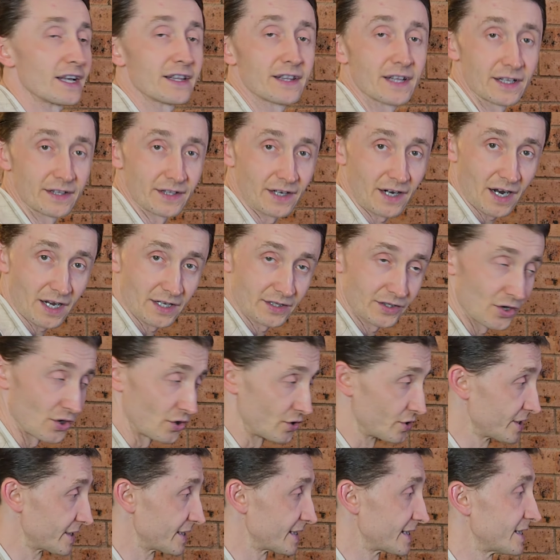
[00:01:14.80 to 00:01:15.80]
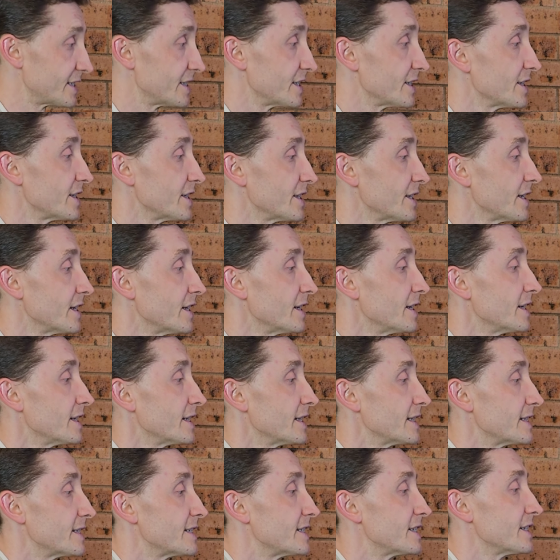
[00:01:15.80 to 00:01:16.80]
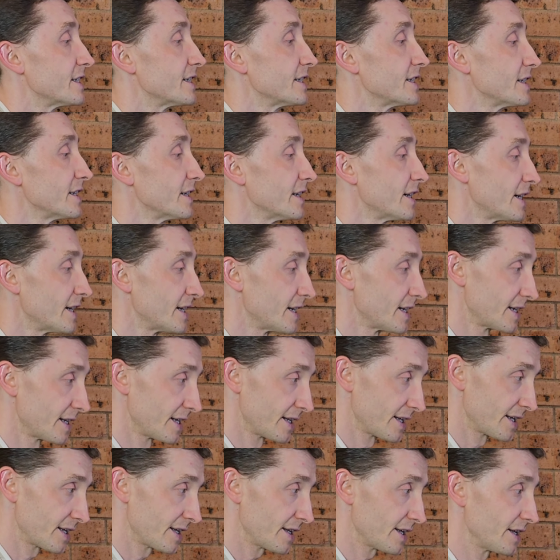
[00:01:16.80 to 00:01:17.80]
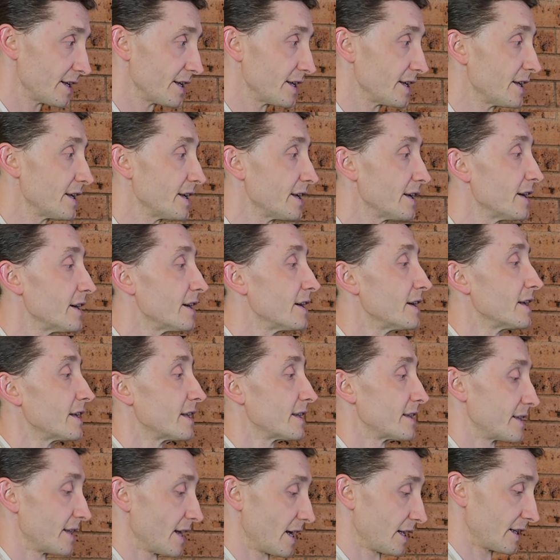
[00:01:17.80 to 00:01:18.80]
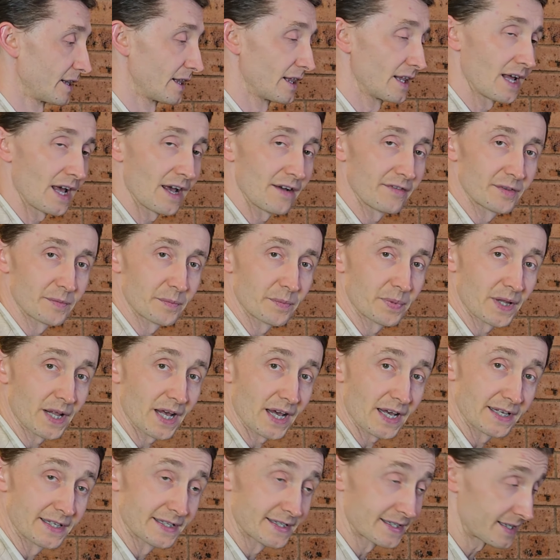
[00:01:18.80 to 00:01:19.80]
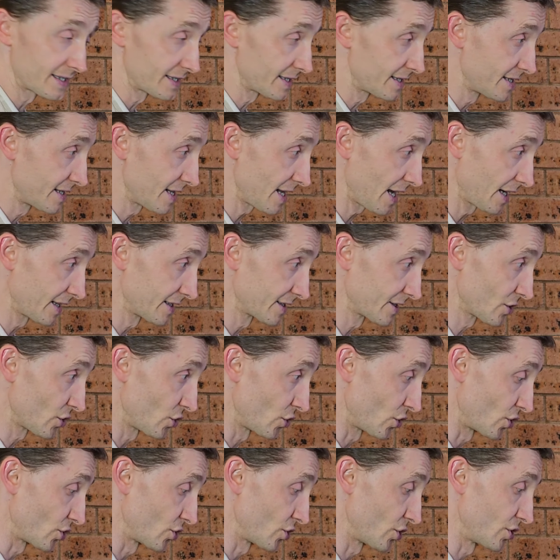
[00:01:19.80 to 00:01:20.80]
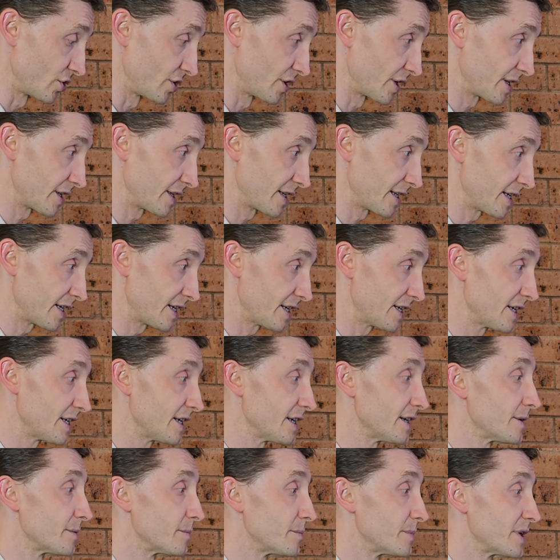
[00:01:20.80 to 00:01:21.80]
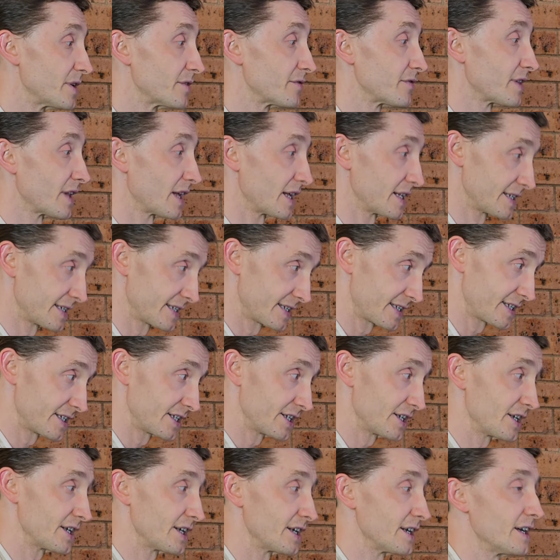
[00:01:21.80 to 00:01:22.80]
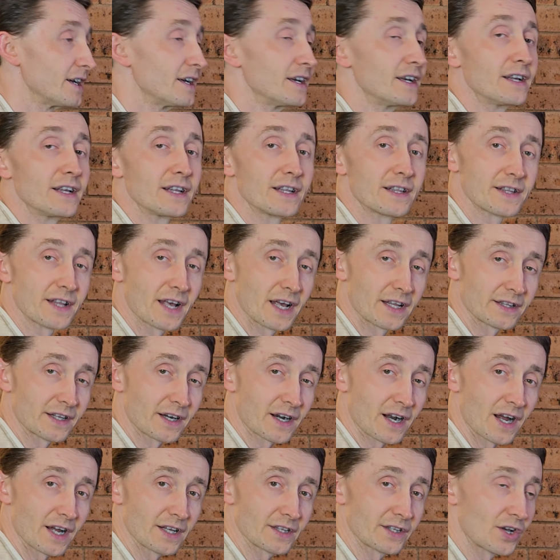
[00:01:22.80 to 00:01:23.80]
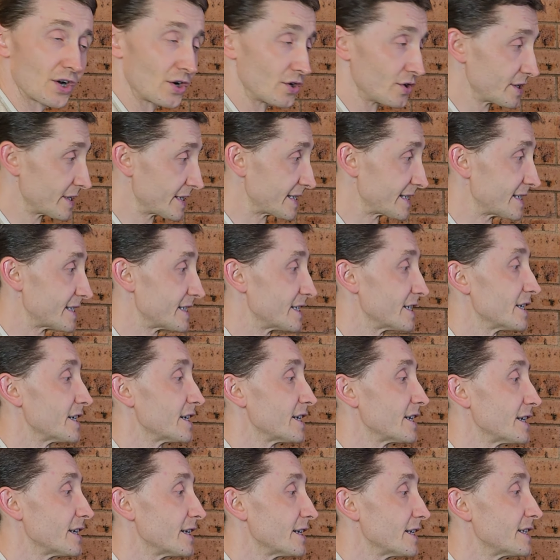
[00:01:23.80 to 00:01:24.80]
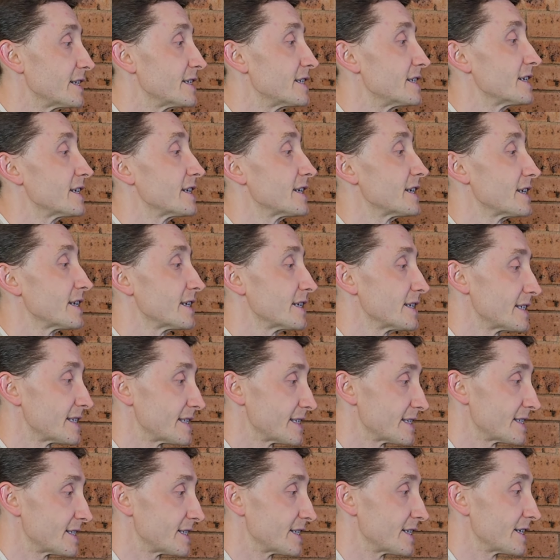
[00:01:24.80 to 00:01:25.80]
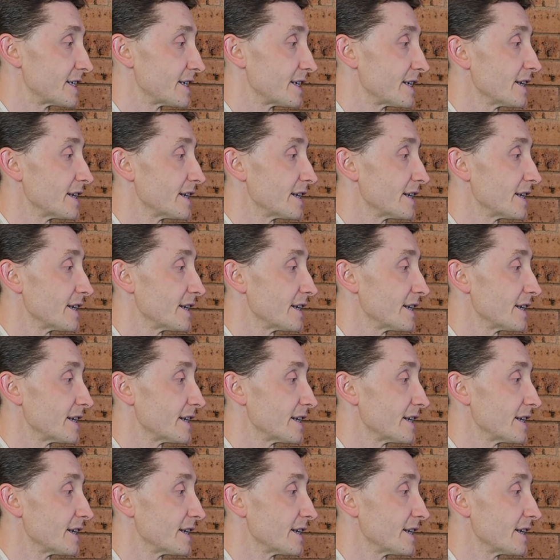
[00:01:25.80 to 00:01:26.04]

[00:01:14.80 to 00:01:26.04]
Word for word: then right goes C, G, E. Then left plays next chord on E, B flat, C. Then right goes C, D, C,